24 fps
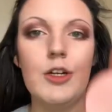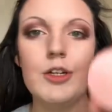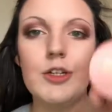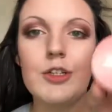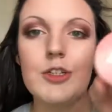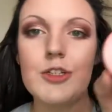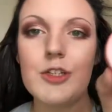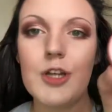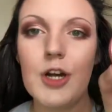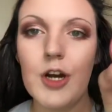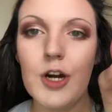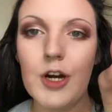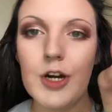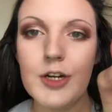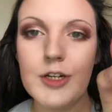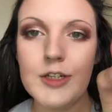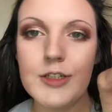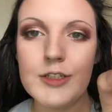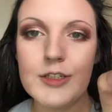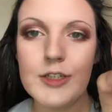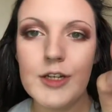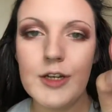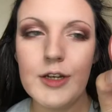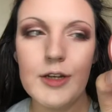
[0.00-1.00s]

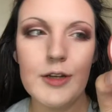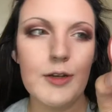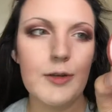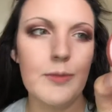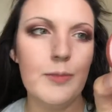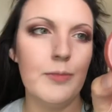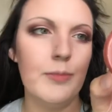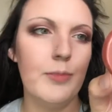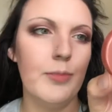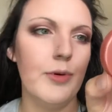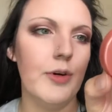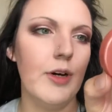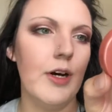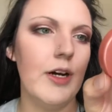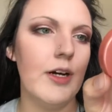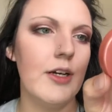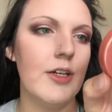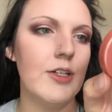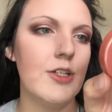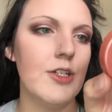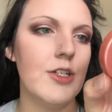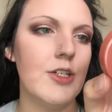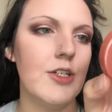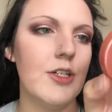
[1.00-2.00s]
Tarte
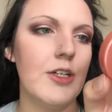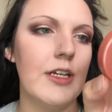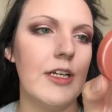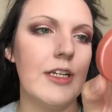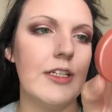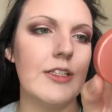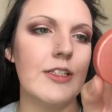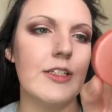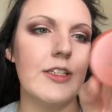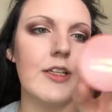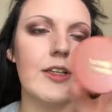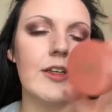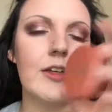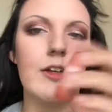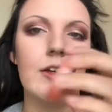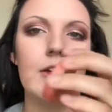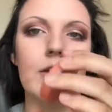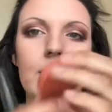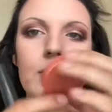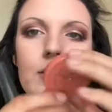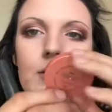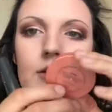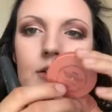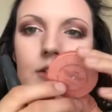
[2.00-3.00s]
blush. It's in
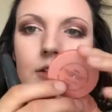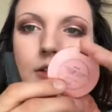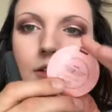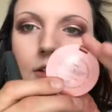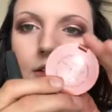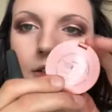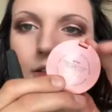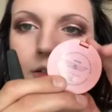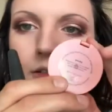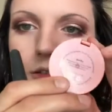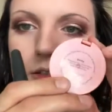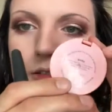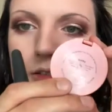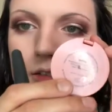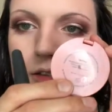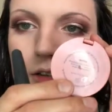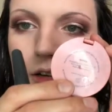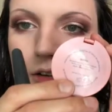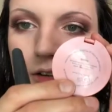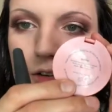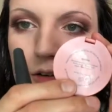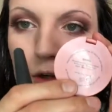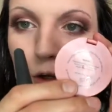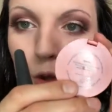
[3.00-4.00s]
the
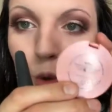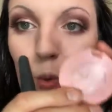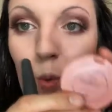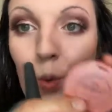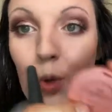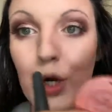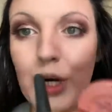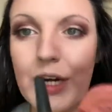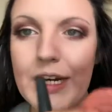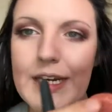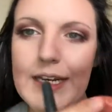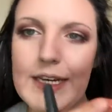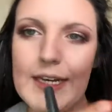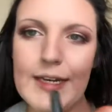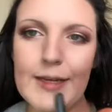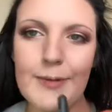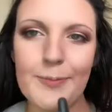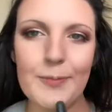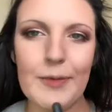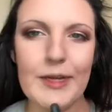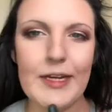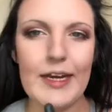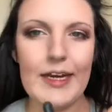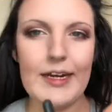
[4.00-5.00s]
color Quirky.
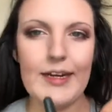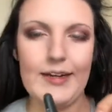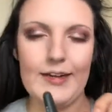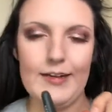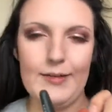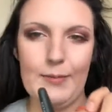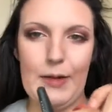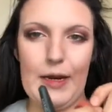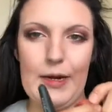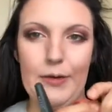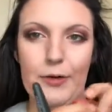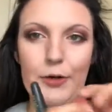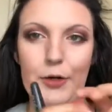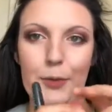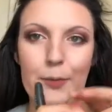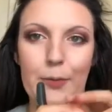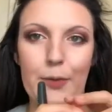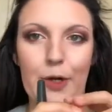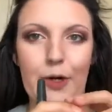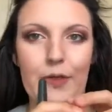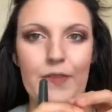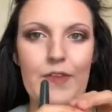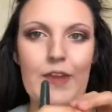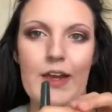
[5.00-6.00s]
I got it in my little
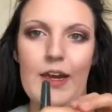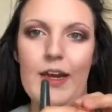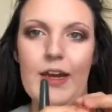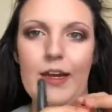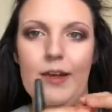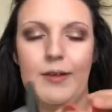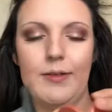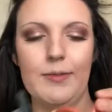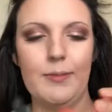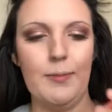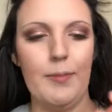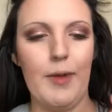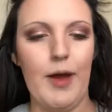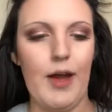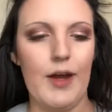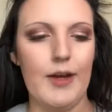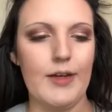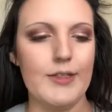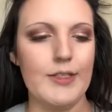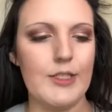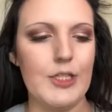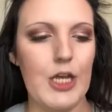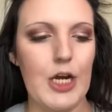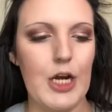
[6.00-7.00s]
birthday
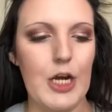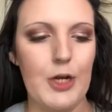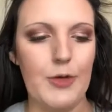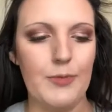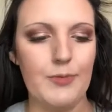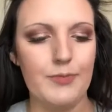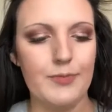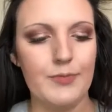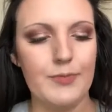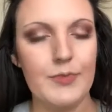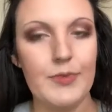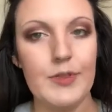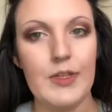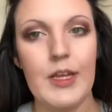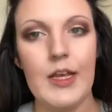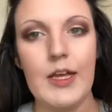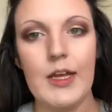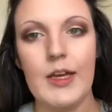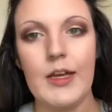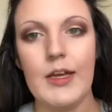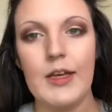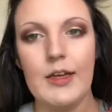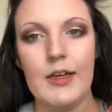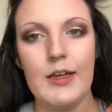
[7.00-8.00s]
box, you know.
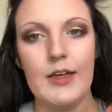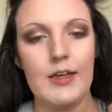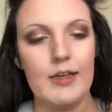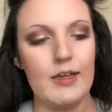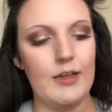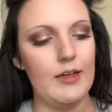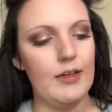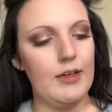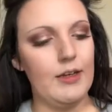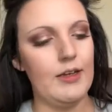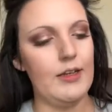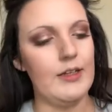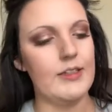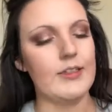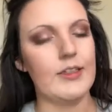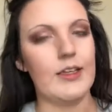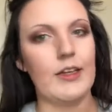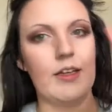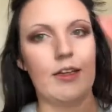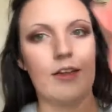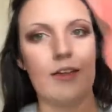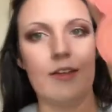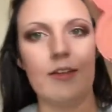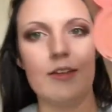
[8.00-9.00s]
It's
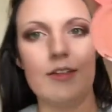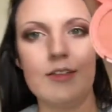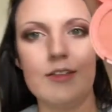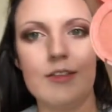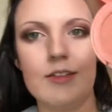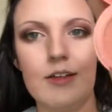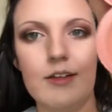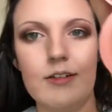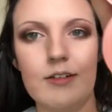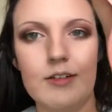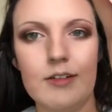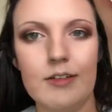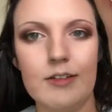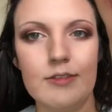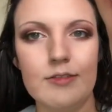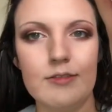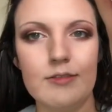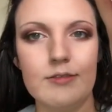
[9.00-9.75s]
like this color.